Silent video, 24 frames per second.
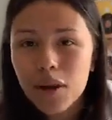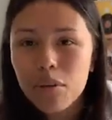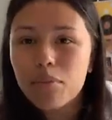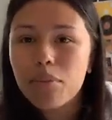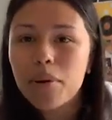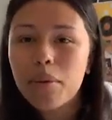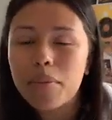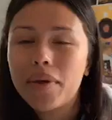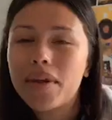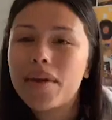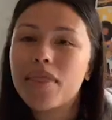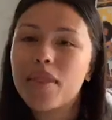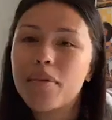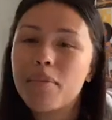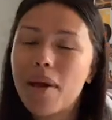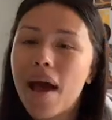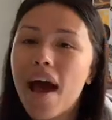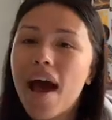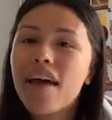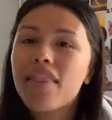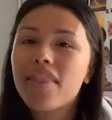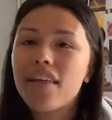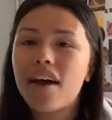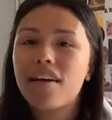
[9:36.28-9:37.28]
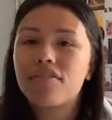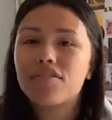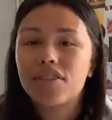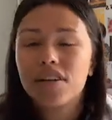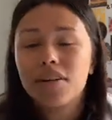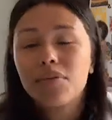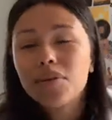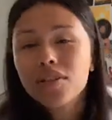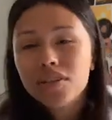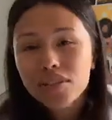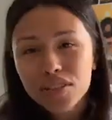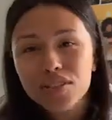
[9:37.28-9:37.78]
put me in the bath after,
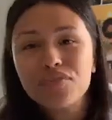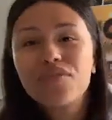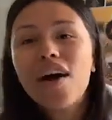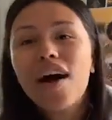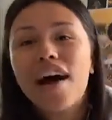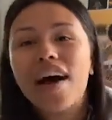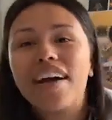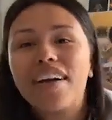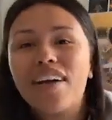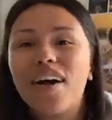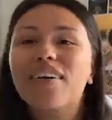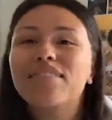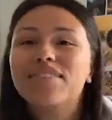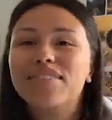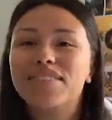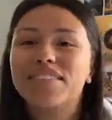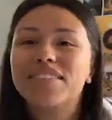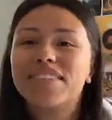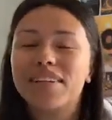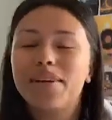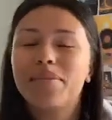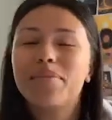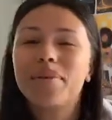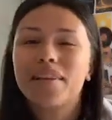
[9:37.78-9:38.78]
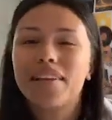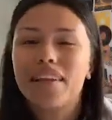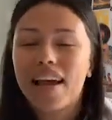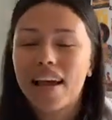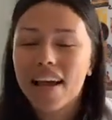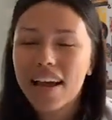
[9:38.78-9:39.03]
which is fine, obviously, but